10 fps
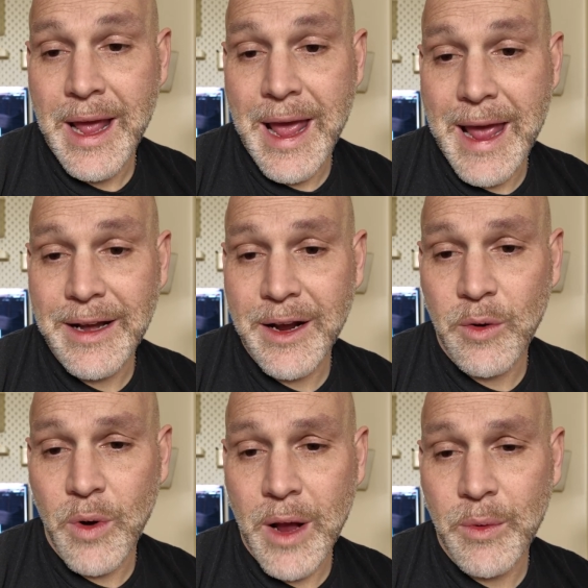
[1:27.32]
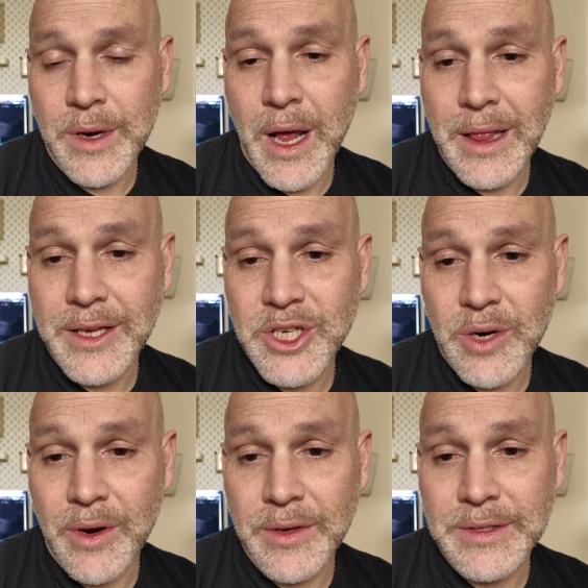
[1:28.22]
and Nicaraguan
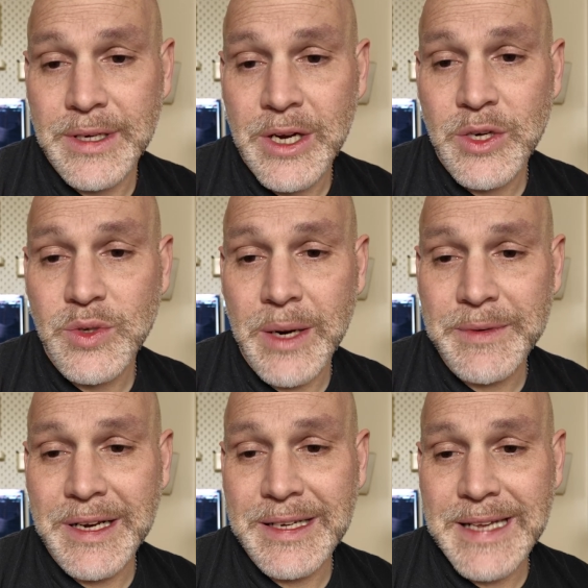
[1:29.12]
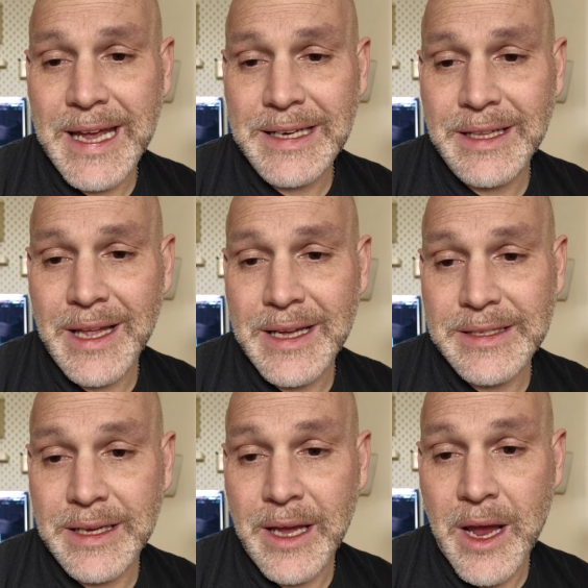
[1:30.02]
ligeros draped in a
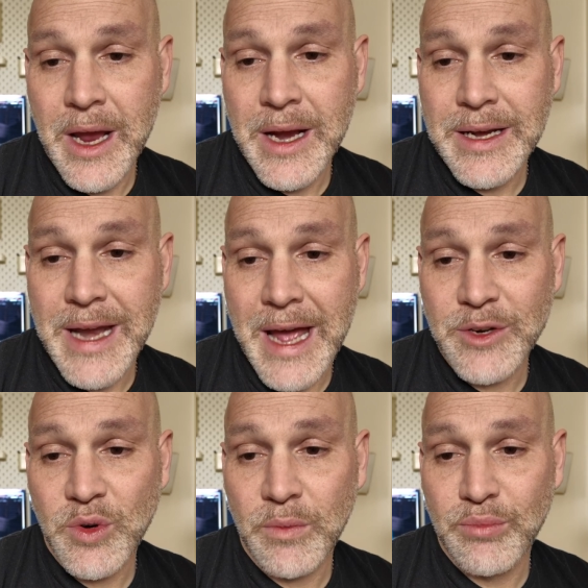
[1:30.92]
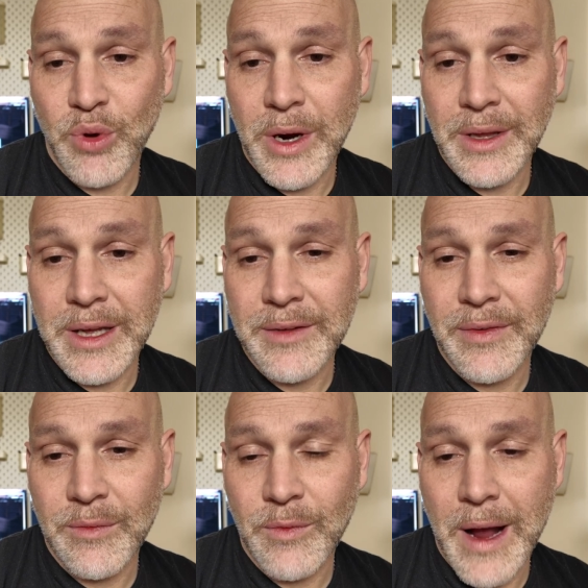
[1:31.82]
tantalizing natural broadleaf
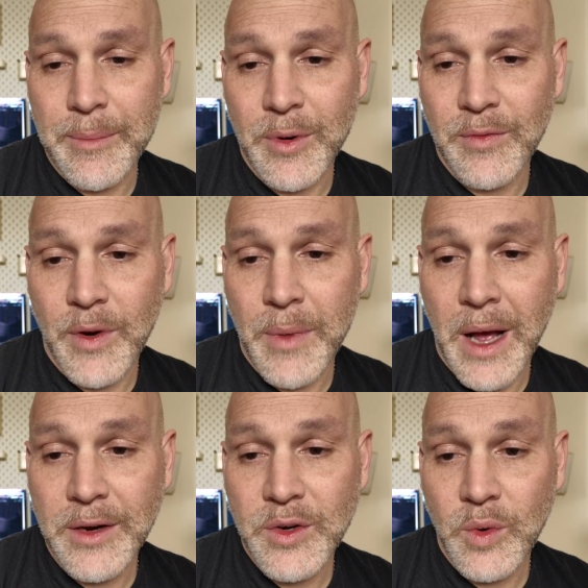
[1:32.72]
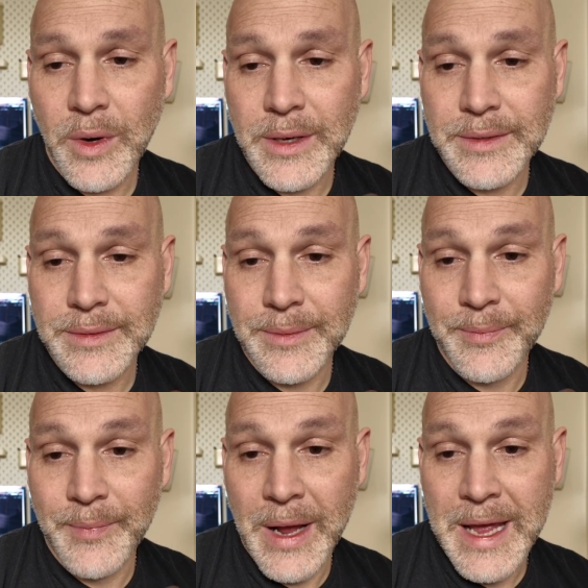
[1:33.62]
wrapper from Honduras.
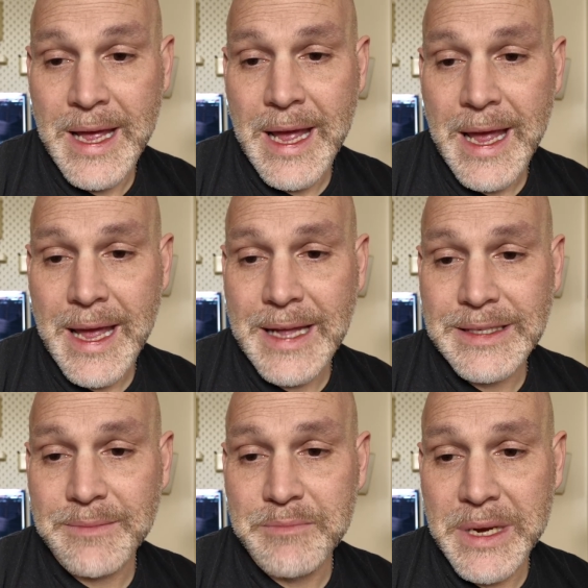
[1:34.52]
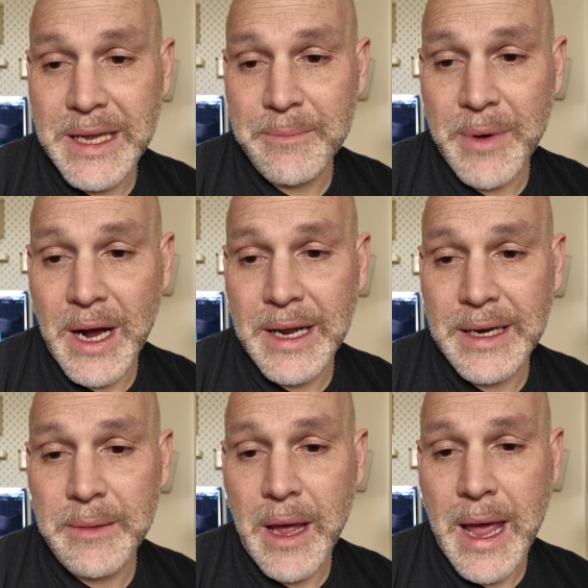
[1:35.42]
It's
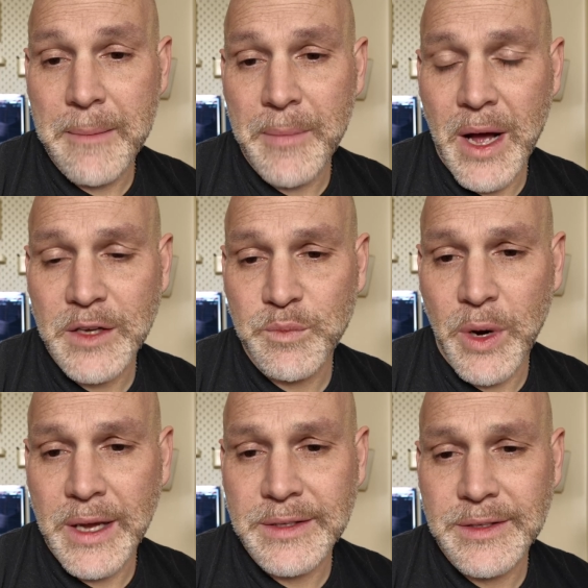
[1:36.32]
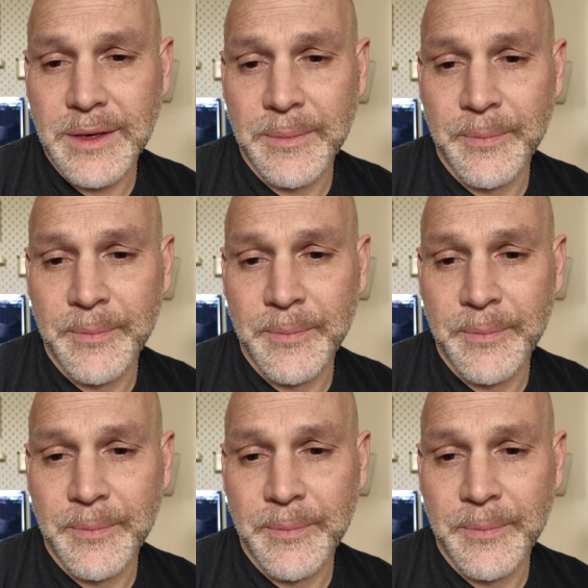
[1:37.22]
medium-bodied and box-pressed,